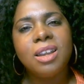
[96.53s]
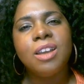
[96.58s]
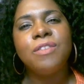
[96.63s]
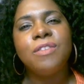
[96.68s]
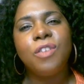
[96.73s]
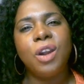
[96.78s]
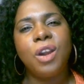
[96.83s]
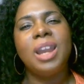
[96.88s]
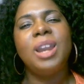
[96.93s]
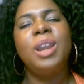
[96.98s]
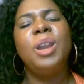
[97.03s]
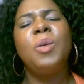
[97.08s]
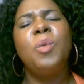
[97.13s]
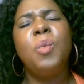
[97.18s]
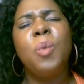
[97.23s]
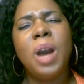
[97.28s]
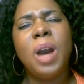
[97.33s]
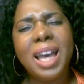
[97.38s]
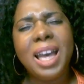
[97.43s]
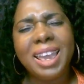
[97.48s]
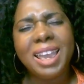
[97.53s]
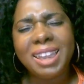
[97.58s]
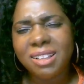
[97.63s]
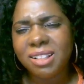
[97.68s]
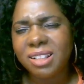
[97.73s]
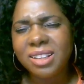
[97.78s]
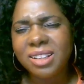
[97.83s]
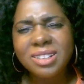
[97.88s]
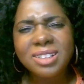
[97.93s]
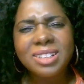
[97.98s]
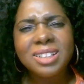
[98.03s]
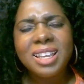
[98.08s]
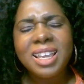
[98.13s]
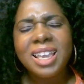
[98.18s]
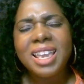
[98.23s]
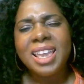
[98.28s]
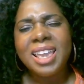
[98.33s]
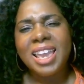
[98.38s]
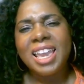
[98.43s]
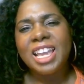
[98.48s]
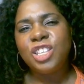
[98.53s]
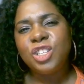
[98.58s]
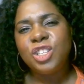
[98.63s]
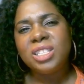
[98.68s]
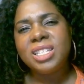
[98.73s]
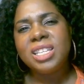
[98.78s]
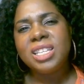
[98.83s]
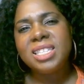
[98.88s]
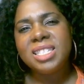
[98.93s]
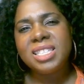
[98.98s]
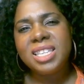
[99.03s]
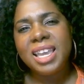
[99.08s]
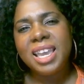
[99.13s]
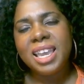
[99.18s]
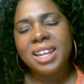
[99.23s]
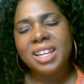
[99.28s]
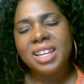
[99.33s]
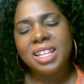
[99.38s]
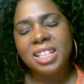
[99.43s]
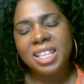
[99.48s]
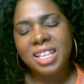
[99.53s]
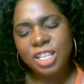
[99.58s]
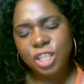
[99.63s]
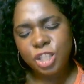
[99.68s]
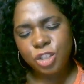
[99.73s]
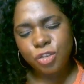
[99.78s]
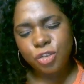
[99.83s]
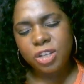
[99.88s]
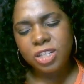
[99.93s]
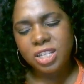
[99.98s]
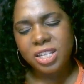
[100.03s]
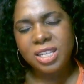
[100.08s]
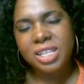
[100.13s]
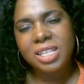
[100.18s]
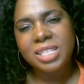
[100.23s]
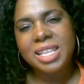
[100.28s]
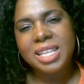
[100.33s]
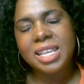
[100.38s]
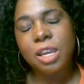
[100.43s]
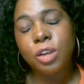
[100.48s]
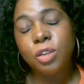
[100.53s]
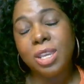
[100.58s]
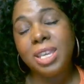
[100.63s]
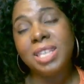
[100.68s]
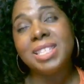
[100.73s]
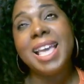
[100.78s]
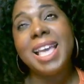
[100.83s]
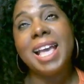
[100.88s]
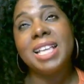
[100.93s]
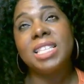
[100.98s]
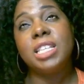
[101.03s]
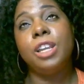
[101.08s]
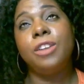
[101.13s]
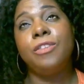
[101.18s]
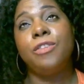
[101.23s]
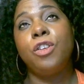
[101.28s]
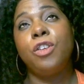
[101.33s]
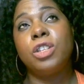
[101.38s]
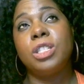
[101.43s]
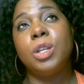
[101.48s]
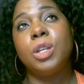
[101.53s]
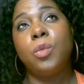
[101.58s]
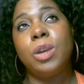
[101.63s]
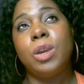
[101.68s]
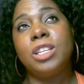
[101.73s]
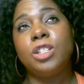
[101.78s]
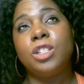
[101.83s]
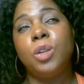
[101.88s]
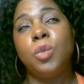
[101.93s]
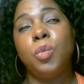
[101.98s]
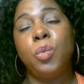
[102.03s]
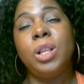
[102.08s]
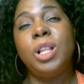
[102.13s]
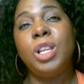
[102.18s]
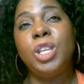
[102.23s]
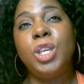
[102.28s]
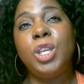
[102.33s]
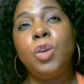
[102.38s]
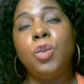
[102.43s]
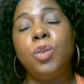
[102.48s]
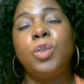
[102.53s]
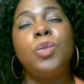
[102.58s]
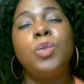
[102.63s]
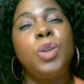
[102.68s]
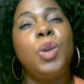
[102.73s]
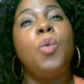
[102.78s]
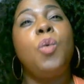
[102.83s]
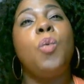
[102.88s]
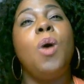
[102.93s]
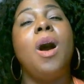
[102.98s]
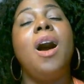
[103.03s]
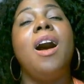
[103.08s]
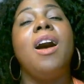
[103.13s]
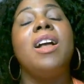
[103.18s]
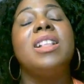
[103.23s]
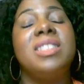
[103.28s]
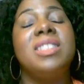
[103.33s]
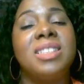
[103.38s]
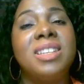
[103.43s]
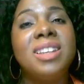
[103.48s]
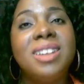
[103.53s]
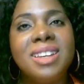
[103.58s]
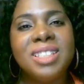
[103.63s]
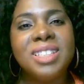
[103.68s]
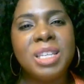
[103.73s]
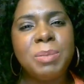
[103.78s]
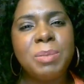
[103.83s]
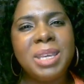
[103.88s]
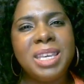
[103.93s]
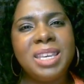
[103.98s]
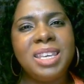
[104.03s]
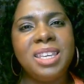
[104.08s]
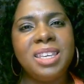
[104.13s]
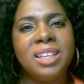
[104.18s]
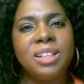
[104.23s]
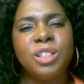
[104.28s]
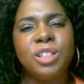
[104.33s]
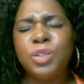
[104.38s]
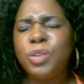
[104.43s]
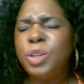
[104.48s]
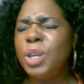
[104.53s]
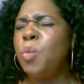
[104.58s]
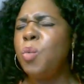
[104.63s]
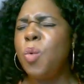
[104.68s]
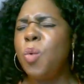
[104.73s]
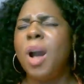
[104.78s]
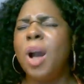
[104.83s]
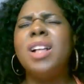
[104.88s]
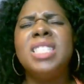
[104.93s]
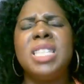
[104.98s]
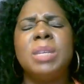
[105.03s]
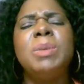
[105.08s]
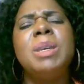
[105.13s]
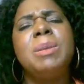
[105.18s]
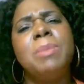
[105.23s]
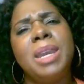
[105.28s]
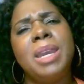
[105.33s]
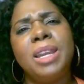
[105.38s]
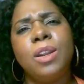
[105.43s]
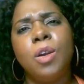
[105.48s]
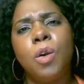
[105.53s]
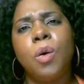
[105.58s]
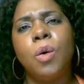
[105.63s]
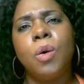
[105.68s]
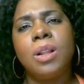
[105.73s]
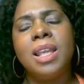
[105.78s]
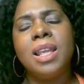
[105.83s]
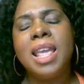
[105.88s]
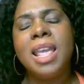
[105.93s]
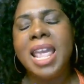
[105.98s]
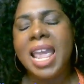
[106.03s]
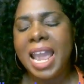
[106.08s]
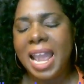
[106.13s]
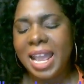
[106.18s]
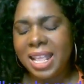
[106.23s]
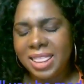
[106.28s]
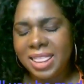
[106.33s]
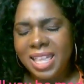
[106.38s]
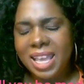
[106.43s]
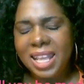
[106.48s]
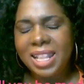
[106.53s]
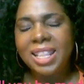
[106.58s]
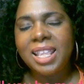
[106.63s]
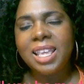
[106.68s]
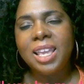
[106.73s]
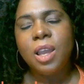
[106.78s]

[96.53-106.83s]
for a while. And Jesus said, the instruction, he's asking first the question, do you want to be healed? Do you want to be made whole? And then